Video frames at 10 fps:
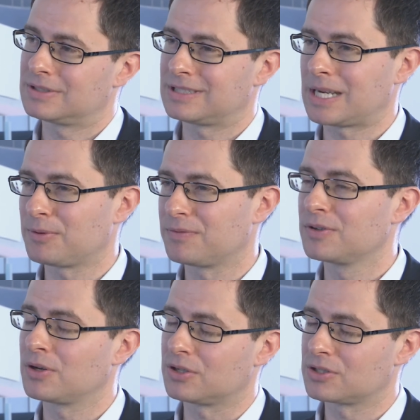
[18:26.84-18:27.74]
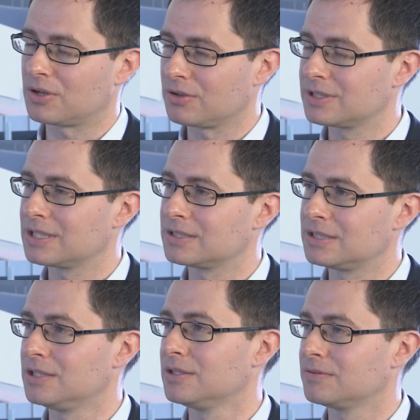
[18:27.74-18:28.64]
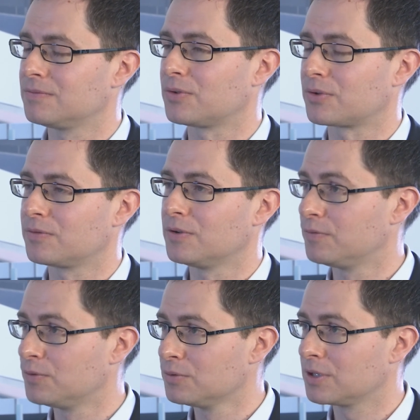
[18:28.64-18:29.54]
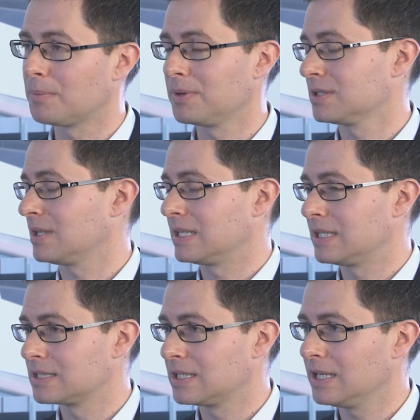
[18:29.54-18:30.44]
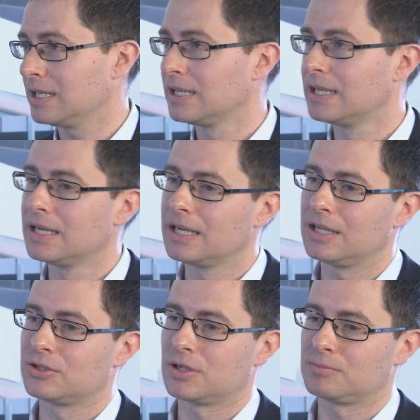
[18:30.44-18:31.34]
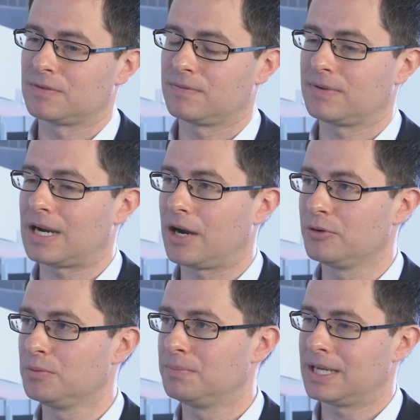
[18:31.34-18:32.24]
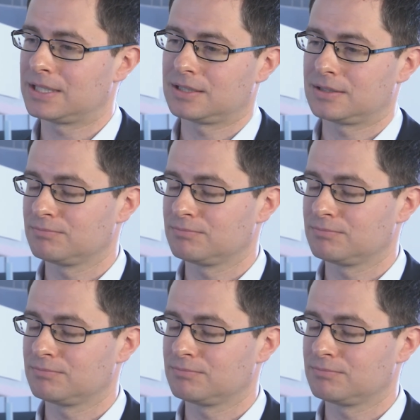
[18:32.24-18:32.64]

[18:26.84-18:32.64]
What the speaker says: type of consultancy for food companies like Nestlé in terms of how you best